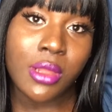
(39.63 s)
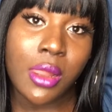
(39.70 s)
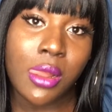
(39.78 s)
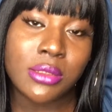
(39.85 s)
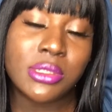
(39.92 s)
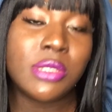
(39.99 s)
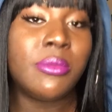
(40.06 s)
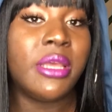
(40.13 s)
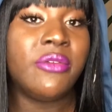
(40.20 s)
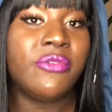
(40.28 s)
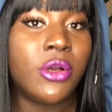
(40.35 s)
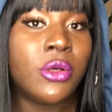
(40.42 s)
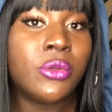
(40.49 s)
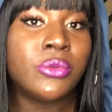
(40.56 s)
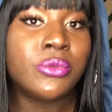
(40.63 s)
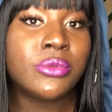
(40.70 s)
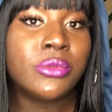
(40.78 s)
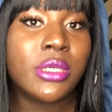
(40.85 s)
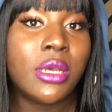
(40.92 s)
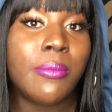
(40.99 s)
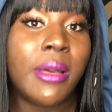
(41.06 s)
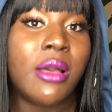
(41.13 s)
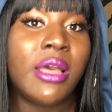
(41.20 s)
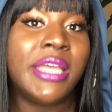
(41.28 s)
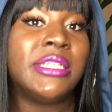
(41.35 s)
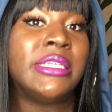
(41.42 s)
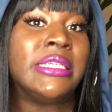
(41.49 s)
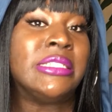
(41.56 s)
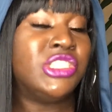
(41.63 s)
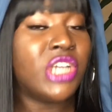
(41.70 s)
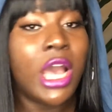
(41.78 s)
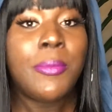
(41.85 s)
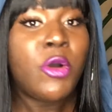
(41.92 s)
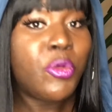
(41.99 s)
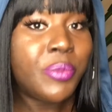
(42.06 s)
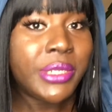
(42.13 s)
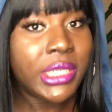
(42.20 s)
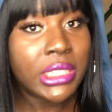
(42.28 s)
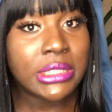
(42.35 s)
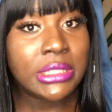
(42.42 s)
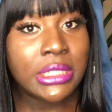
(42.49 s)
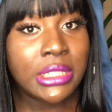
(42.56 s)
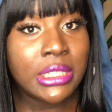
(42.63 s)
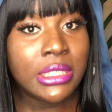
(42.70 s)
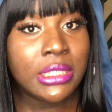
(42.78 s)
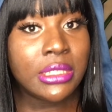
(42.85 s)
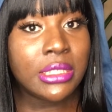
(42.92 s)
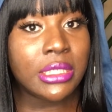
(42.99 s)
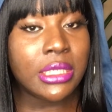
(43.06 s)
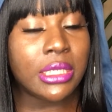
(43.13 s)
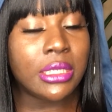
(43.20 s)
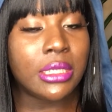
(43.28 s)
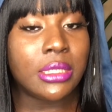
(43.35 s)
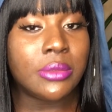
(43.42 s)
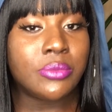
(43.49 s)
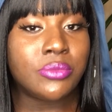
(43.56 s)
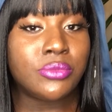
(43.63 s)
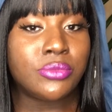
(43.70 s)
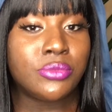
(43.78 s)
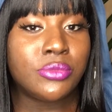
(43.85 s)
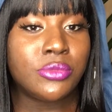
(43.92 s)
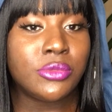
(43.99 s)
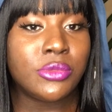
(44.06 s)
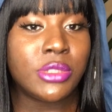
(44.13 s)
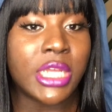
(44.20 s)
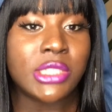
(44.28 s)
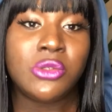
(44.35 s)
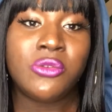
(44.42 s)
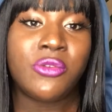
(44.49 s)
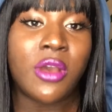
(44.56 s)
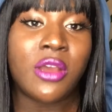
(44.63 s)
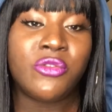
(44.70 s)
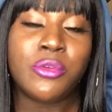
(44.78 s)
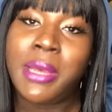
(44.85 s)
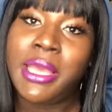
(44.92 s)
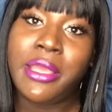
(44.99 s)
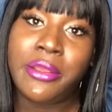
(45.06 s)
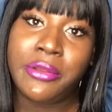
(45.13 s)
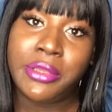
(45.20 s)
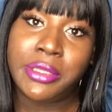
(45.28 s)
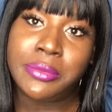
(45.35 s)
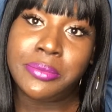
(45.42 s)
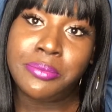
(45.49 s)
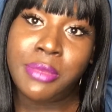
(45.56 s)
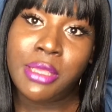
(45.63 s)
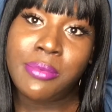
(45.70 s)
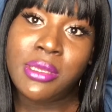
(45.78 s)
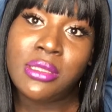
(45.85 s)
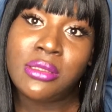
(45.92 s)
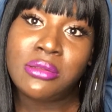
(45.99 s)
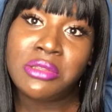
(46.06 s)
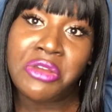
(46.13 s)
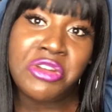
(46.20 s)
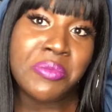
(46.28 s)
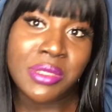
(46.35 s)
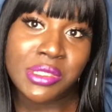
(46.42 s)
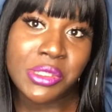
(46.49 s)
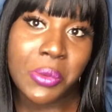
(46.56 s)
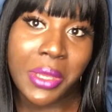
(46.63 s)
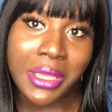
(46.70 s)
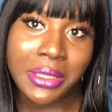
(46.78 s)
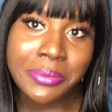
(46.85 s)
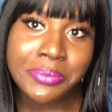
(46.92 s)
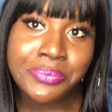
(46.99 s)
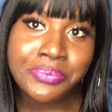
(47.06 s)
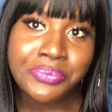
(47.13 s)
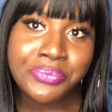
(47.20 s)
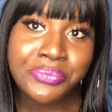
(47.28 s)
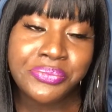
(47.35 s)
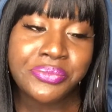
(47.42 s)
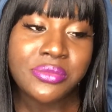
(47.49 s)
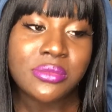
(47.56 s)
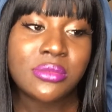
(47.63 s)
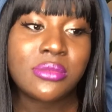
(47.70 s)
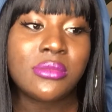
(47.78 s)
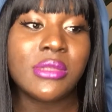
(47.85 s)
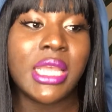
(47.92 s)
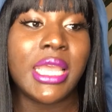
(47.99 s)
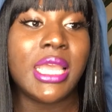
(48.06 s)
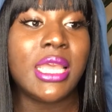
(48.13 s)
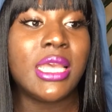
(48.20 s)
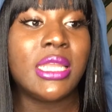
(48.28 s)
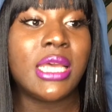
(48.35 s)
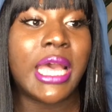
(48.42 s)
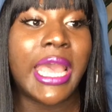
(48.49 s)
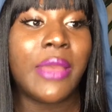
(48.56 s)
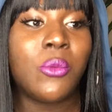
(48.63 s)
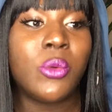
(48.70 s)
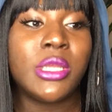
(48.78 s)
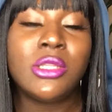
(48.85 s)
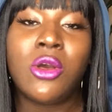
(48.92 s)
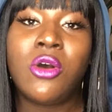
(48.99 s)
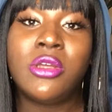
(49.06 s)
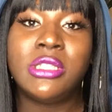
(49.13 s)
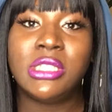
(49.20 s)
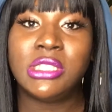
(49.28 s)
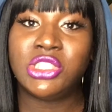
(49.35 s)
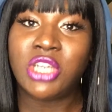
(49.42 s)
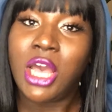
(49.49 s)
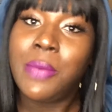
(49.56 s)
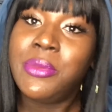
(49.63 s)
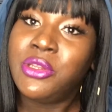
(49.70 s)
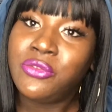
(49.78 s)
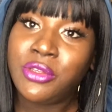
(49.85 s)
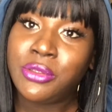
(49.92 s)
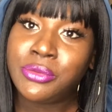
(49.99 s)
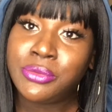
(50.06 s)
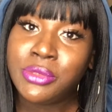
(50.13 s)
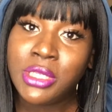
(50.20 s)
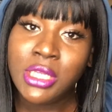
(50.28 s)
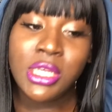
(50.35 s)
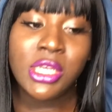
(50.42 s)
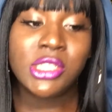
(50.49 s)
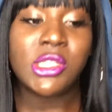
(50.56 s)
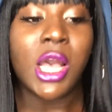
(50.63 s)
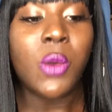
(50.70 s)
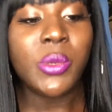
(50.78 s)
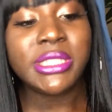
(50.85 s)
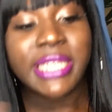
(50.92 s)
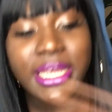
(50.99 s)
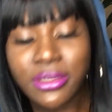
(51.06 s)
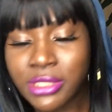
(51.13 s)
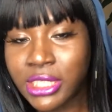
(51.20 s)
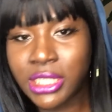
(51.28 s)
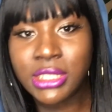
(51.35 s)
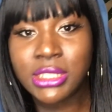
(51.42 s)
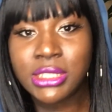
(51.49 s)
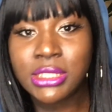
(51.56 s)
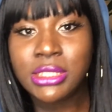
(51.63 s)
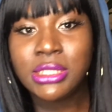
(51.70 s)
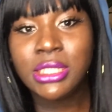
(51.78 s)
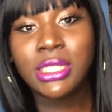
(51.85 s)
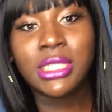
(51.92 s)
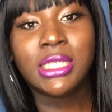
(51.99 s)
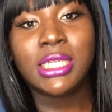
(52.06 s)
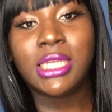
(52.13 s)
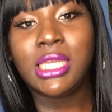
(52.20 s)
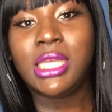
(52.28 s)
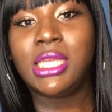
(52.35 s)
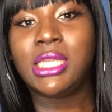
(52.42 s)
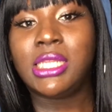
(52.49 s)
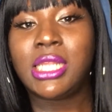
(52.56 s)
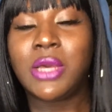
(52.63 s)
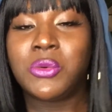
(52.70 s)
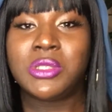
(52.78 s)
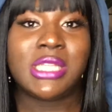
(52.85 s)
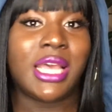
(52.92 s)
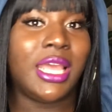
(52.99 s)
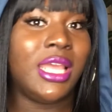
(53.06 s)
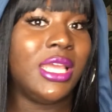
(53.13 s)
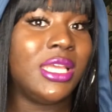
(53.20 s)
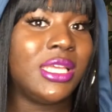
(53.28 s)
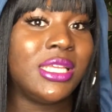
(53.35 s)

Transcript: to my phone about a job opening um, not too far from my area, maybe 30 minutes away. And I went on this job interview. So I went down there and I was like,